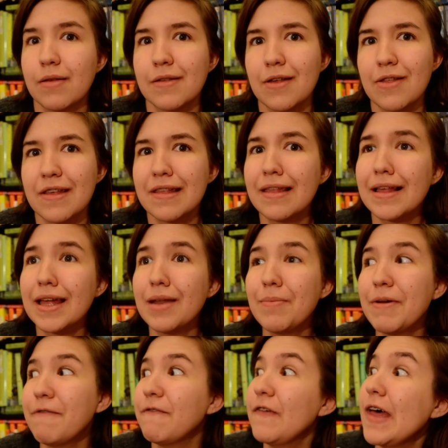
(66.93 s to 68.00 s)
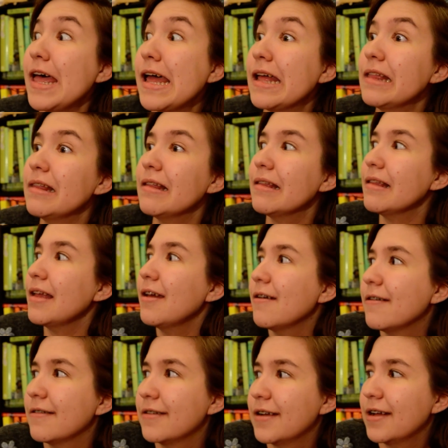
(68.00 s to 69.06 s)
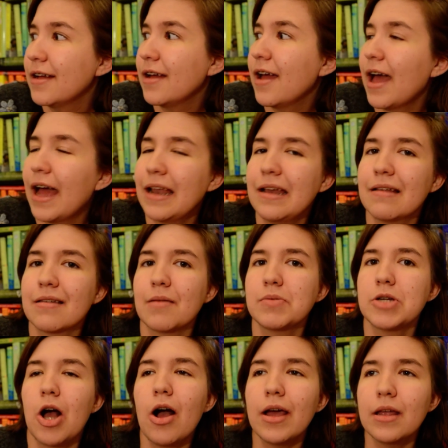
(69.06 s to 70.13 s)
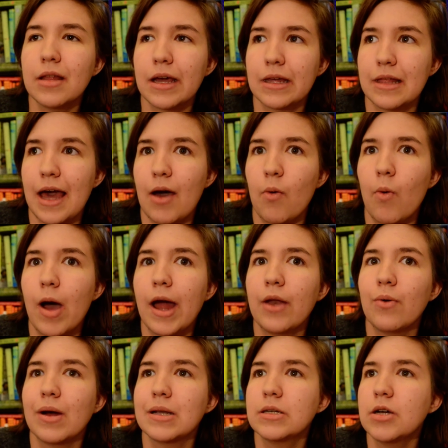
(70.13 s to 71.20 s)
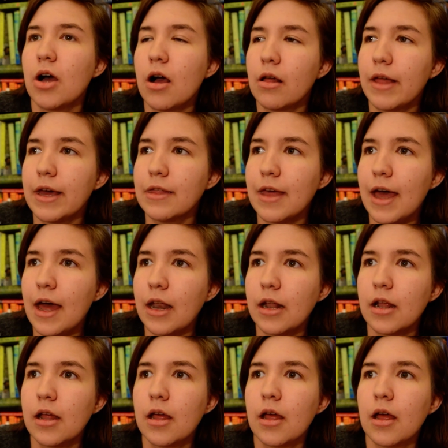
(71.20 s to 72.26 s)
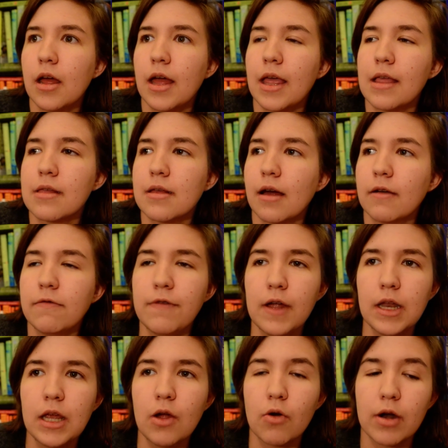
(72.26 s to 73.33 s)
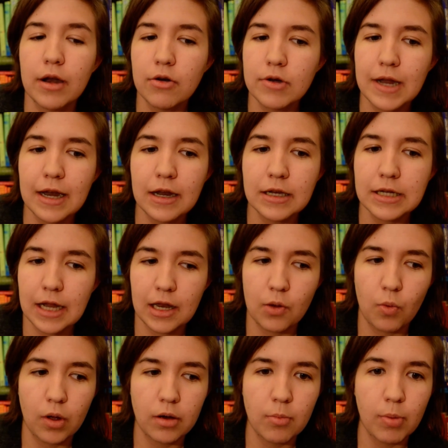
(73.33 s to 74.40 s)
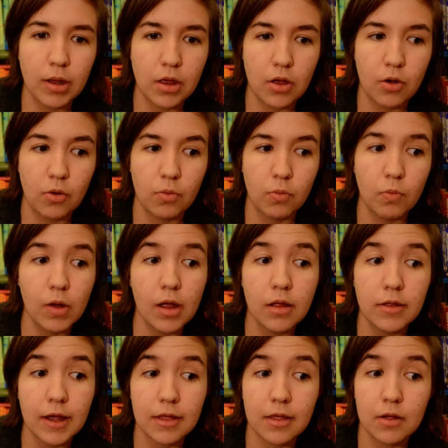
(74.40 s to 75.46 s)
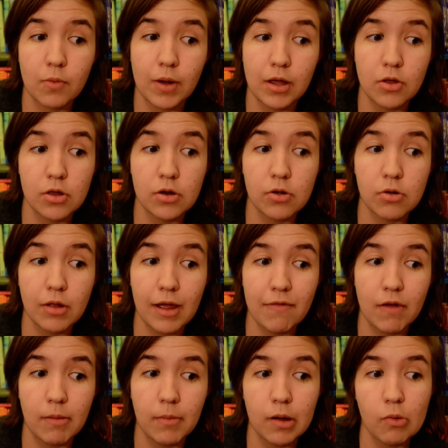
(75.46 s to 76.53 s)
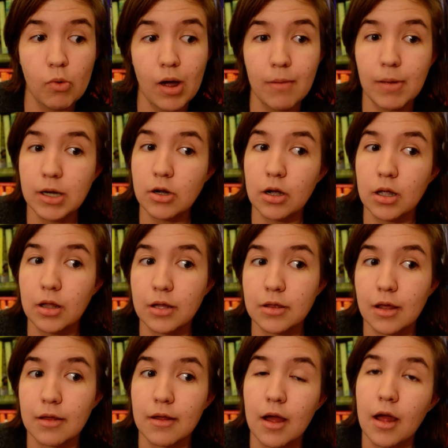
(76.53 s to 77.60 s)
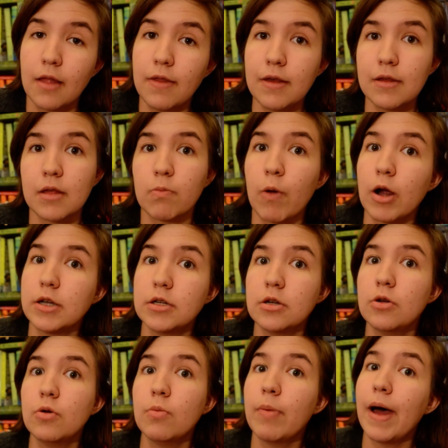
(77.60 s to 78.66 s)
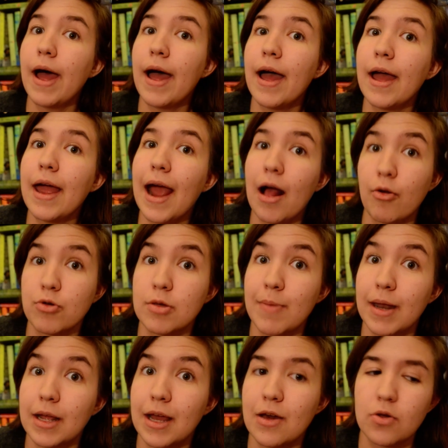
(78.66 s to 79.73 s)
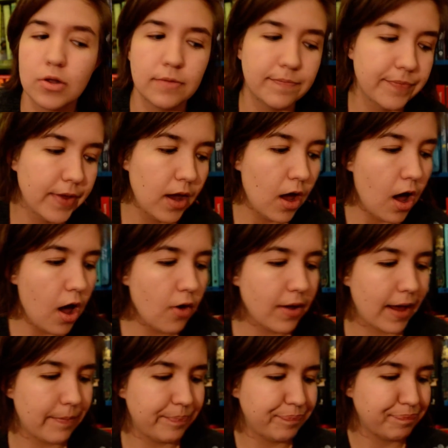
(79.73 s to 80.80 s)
So this is gonna be fun! I need to stop talking like that. Why do I talk like that? It's not funny or entertaining to anyone but you. Well, that's the way you should do your life, Emma. Why am I talking like this? This is brought to you by allergy medication. Okay.